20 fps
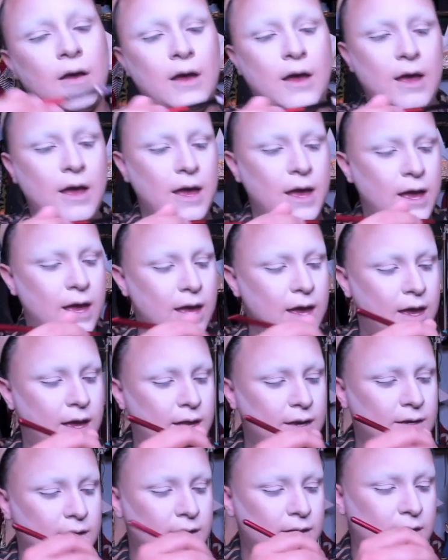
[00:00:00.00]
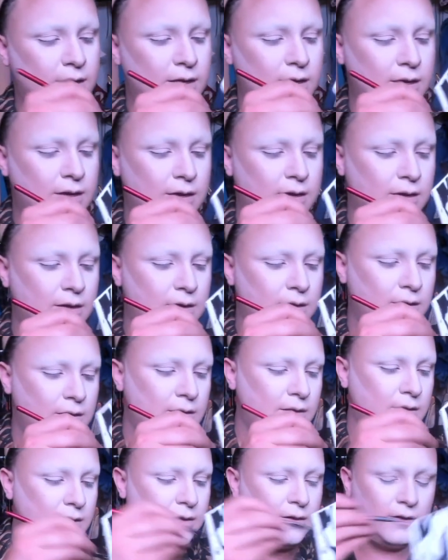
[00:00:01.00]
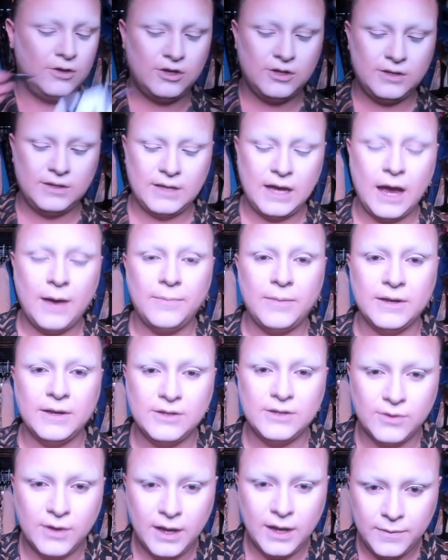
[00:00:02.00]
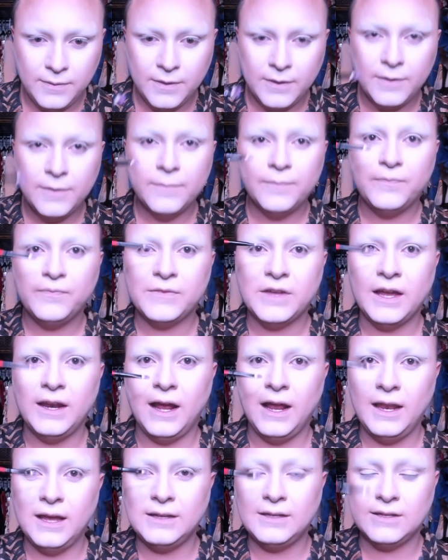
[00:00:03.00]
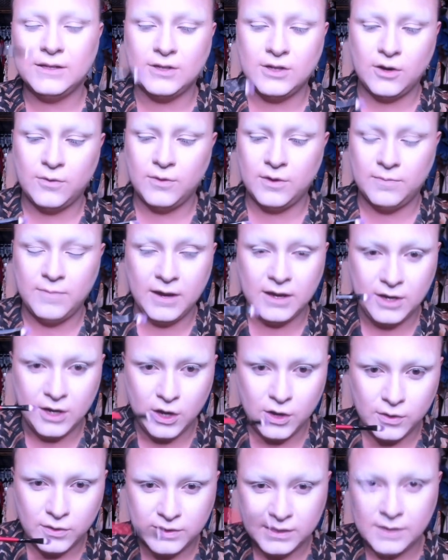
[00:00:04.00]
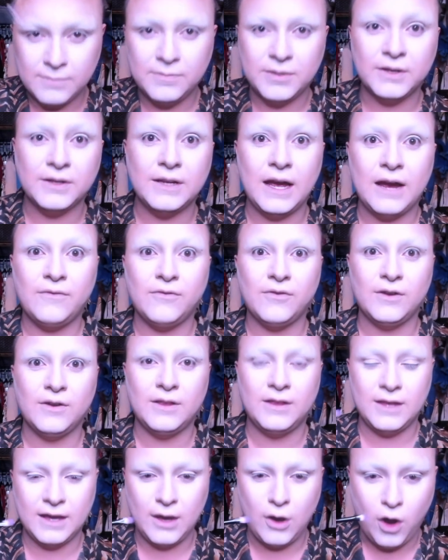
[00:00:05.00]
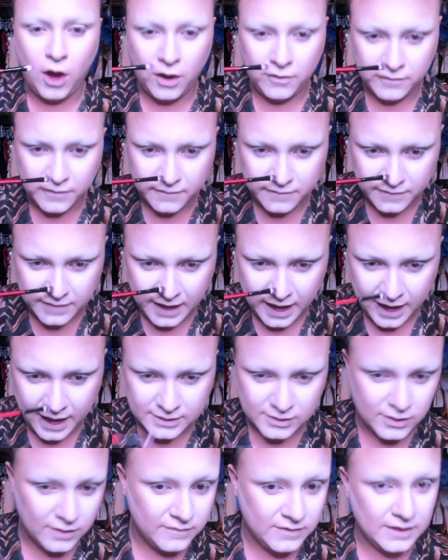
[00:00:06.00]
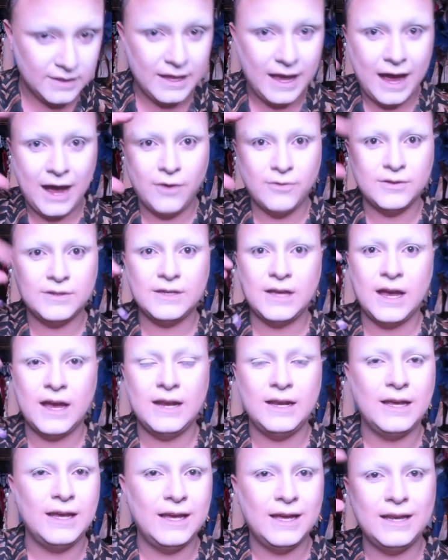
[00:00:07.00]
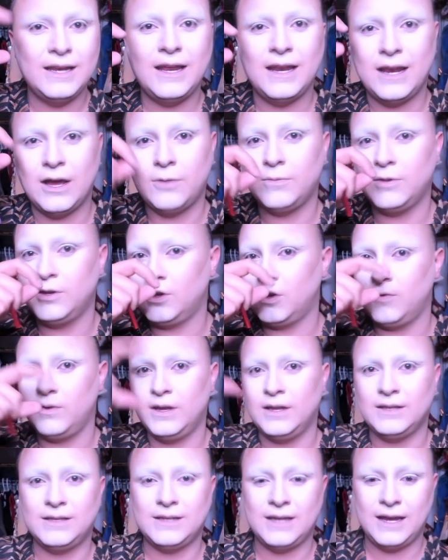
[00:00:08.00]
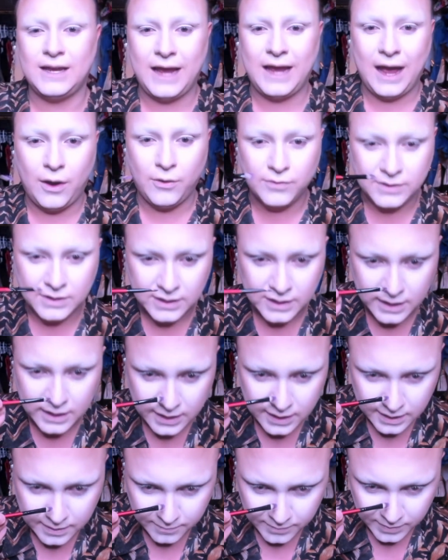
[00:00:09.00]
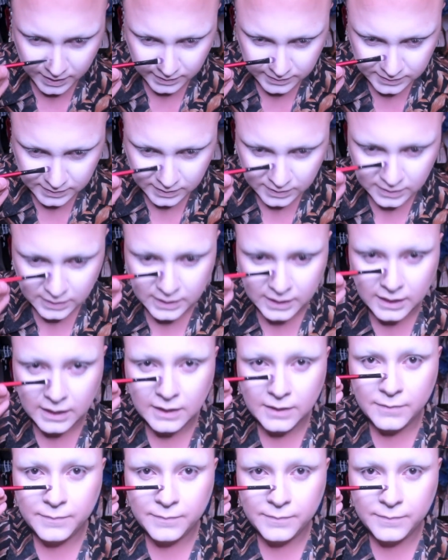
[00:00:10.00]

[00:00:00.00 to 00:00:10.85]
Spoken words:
and just tap into it. And I like to start with my nose and build everything off of that. So I've done the outside in, and now I'm going to go inside out, basically.